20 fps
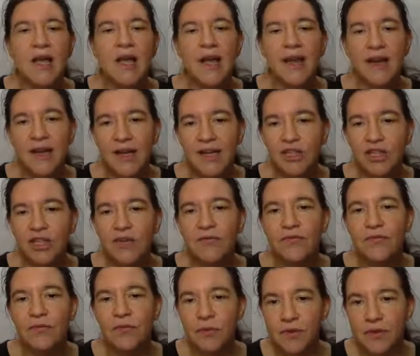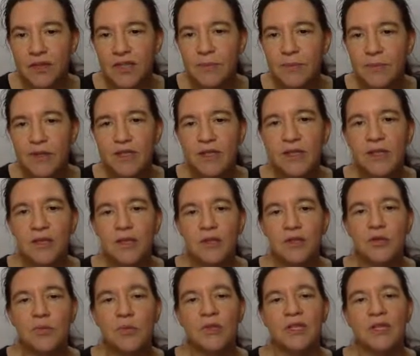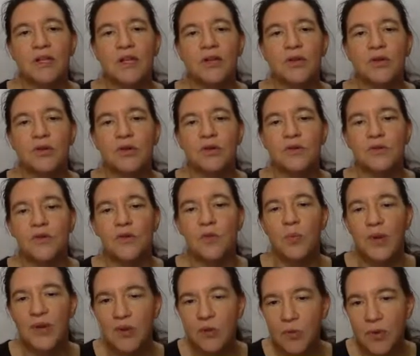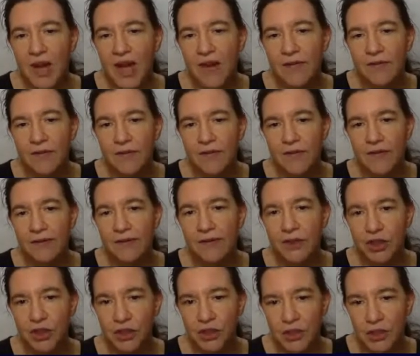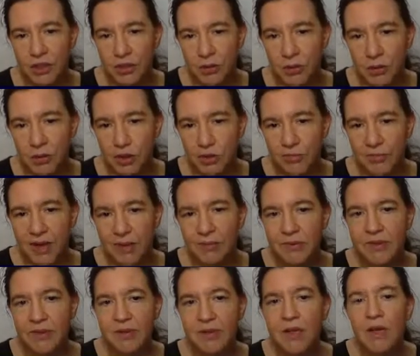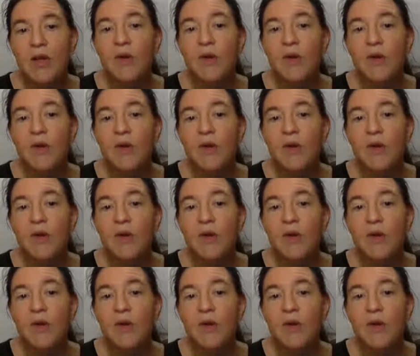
and actually for these particular supersingular curves, we do have efficient distortion maps.